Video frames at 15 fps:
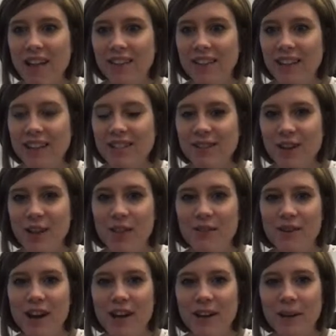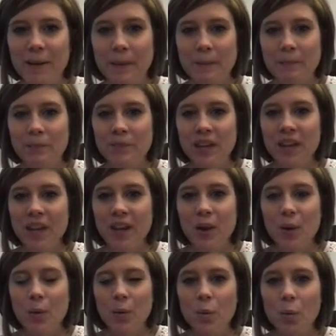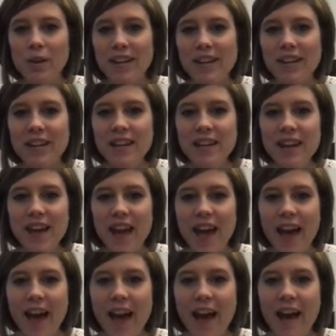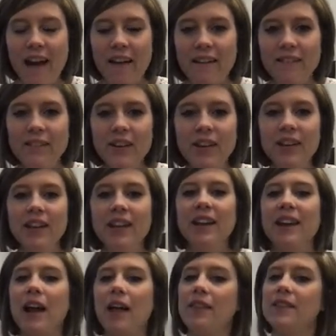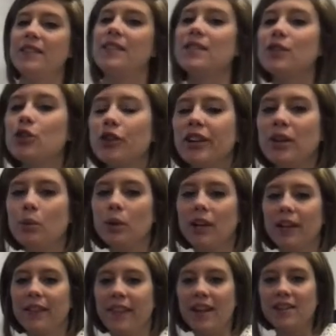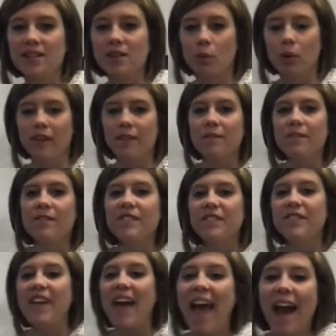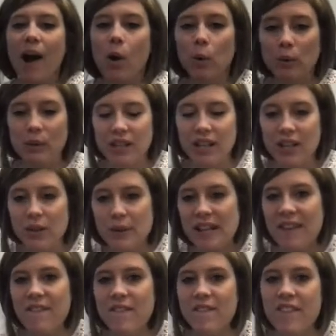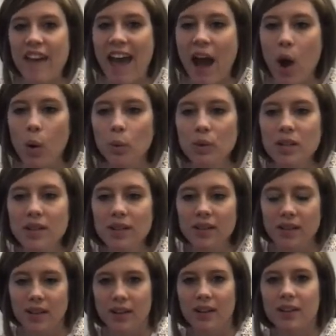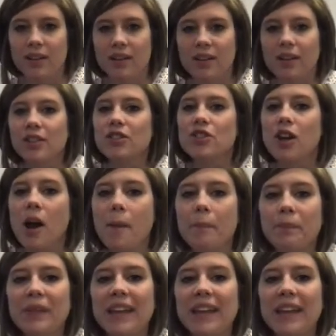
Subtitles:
E is on the run. We have, now this is a tricky word. That's the word found. Can you say found? Good job.